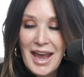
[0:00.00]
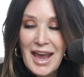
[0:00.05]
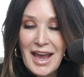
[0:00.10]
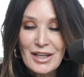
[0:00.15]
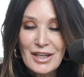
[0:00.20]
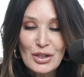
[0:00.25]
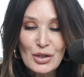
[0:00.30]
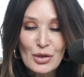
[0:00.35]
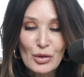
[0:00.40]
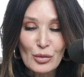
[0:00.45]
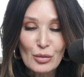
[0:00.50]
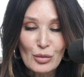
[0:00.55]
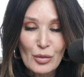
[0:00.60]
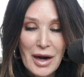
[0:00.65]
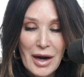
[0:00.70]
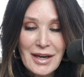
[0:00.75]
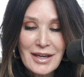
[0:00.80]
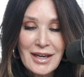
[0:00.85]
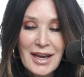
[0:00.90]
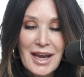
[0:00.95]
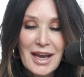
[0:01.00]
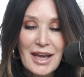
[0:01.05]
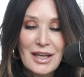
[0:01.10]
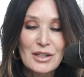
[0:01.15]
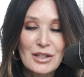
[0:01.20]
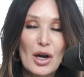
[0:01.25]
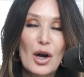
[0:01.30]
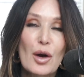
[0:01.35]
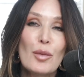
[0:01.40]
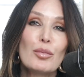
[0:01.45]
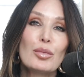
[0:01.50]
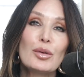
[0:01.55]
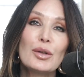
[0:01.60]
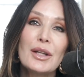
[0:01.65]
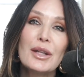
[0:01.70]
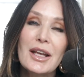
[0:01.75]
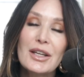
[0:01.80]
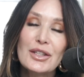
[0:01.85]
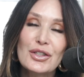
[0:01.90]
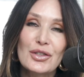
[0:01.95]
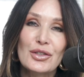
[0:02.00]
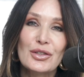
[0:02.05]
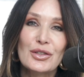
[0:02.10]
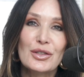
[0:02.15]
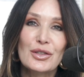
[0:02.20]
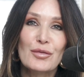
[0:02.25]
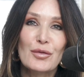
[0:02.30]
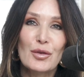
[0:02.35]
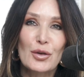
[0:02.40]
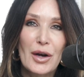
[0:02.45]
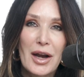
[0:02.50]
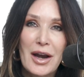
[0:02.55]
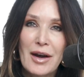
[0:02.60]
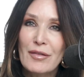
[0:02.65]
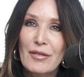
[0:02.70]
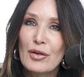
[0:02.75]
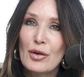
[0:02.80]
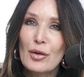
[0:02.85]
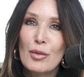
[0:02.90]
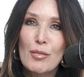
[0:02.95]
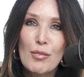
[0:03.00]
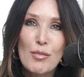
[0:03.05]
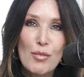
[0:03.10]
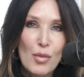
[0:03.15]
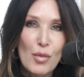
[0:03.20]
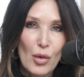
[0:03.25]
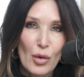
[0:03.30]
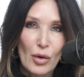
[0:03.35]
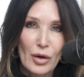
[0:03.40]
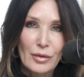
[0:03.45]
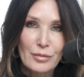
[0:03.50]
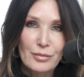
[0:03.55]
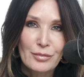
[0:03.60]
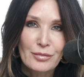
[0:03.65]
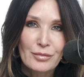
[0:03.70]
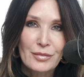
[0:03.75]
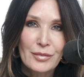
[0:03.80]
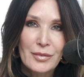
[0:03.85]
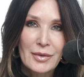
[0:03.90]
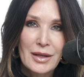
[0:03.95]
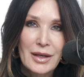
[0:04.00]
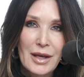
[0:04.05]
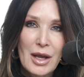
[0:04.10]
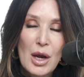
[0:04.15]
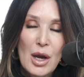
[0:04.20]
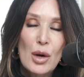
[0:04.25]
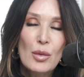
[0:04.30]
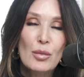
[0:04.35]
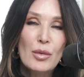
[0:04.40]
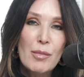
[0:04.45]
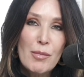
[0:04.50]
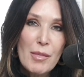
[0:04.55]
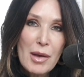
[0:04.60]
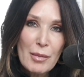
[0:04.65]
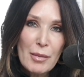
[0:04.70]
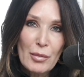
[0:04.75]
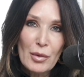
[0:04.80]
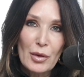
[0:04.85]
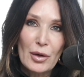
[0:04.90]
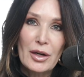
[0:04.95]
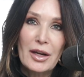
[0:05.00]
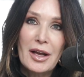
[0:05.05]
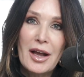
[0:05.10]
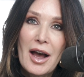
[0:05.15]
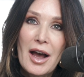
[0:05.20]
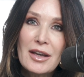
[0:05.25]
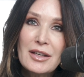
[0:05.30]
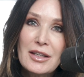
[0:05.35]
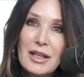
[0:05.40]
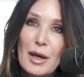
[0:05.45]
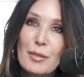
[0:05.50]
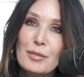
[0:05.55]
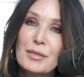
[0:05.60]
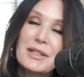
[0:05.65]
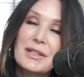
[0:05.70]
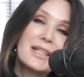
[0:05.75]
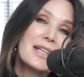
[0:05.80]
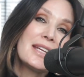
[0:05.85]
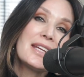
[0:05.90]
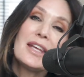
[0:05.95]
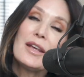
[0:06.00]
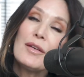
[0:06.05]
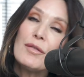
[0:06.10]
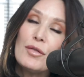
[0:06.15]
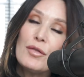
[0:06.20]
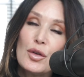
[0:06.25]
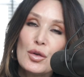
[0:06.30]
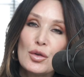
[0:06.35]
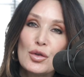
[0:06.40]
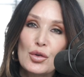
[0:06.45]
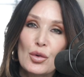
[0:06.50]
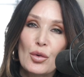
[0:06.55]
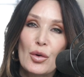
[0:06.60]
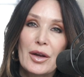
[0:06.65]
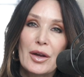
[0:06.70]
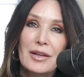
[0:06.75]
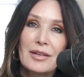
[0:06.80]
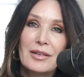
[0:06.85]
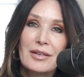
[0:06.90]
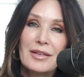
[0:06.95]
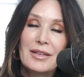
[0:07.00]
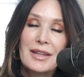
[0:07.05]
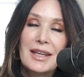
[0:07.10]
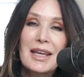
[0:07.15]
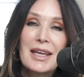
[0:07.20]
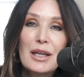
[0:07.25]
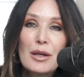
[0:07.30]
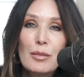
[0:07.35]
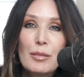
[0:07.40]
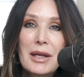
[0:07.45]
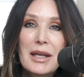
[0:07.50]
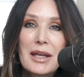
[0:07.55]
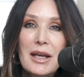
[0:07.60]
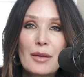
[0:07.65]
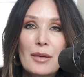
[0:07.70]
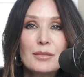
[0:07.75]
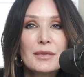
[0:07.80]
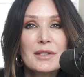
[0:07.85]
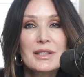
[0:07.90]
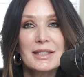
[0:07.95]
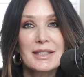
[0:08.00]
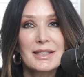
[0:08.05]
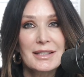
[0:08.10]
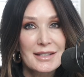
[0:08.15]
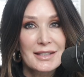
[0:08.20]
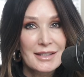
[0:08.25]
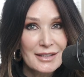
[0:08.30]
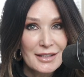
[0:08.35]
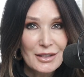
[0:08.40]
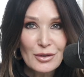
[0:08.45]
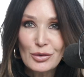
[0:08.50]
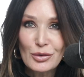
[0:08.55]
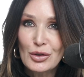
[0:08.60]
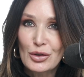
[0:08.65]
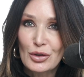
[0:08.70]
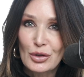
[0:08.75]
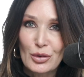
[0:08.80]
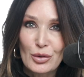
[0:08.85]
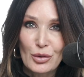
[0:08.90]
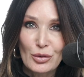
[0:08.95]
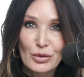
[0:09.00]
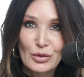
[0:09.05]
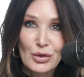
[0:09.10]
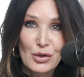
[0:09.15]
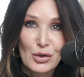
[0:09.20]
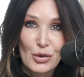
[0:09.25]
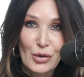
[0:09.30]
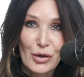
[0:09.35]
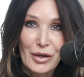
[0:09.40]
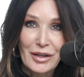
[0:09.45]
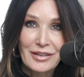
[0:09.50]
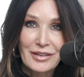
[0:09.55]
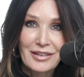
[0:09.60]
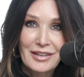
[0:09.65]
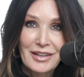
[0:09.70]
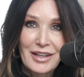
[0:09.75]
At your right hand are pleasures forevermore. Remember, God comes to give you joy. The enemy comes to steal your joy.